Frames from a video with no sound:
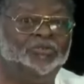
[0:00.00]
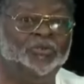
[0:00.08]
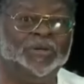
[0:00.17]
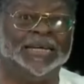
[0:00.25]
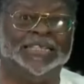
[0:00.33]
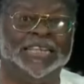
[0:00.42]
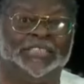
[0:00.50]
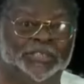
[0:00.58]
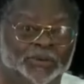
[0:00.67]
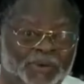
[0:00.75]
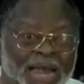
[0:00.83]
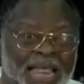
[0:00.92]
through the
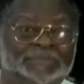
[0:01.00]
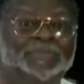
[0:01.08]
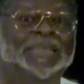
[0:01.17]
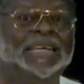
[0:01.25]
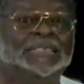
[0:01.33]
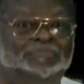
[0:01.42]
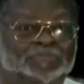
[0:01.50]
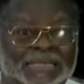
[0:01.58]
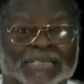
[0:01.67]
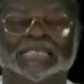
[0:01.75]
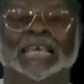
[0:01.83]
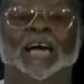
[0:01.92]
dictatorialized media
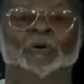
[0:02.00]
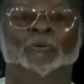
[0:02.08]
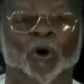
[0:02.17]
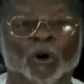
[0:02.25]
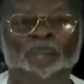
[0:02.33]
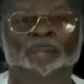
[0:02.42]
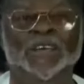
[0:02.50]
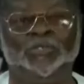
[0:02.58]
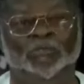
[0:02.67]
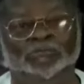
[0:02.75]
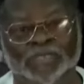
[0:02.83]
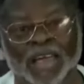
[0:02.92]
spaces, hundreds
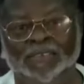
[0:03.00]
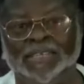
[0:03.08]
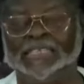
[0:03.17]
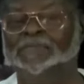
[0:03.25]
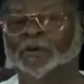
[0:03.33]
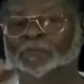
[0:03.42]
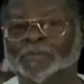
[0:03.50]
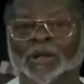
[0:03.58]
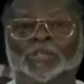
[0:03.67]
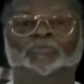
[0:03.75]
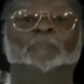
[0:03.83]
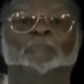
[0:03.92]
of thousands, even
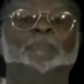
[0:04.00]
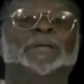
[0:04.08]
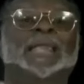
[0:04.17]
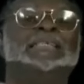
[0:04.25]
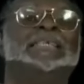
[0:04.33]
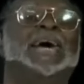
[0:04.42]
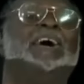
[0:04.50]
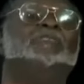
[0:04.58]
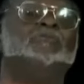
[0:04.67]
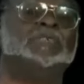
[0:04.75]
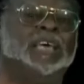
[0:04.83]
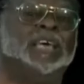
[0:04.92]
millions were mobilized
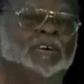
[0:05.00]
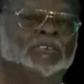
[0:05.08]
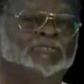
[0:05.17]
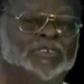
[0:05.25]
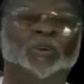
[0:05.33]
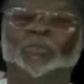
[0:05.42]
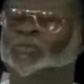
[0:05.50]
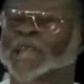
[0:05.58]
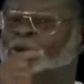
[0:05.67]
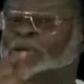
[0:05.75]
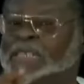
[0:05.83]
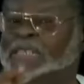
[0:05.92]
across the country, not on a
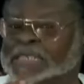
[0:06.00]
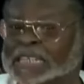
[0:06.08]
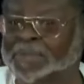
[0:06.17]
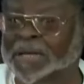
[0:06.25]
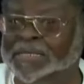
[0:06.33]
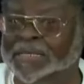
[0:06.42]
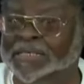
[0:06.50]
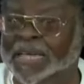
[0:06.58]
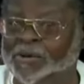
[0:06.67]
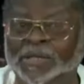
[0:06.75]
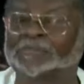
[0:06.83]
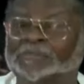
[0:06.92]
contingent basis,
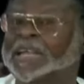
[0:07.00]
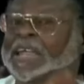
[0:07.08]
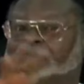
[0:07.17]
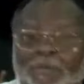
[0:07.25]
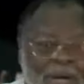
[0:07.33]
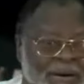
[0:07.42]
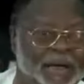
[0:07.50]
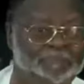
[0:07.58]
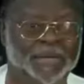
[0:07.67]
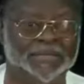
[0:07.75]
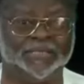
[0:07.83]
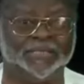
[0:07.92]
not even an ephemeral
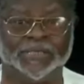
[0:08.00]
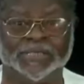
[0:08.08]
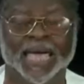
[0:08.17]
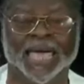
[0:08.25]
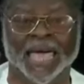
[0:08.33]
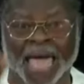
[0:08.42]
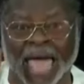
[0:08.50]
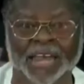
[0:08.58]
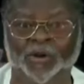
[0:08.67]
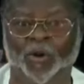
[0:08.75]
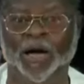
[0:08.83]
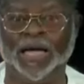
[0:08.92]
basis, to say,
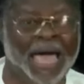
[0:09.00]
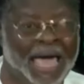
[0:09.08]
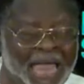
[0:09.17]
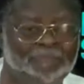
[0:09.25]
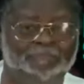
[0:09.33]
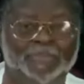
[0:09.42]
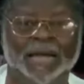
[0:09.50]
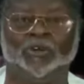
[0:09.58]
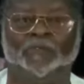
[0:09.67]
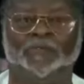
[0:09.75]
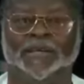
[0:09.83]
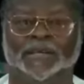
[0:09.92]
end hunger, end bad
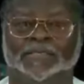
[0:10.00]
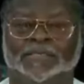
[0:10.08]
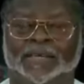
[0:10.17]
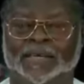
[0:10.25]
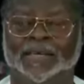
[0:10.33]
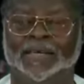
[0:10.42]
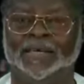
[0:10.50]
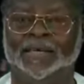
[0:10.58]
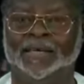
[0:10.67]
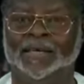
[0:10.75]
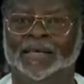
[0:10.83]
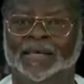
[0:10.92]
governance.
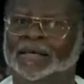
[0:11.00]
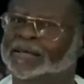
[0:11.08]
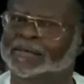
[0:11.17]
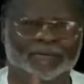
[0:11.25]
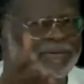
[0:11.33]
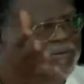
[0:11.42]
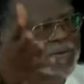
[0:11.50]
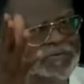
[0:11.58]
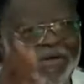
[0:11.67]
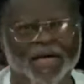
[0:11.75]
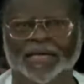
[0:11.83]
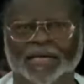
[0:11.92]

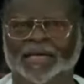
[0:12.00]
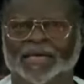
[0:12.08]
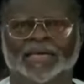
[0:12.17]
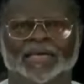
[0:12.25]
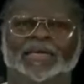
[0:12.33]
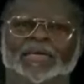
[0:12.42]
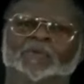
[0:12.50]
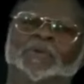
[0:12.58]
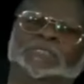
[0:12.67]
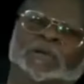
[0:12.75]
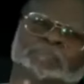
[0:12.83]
Rufai, it was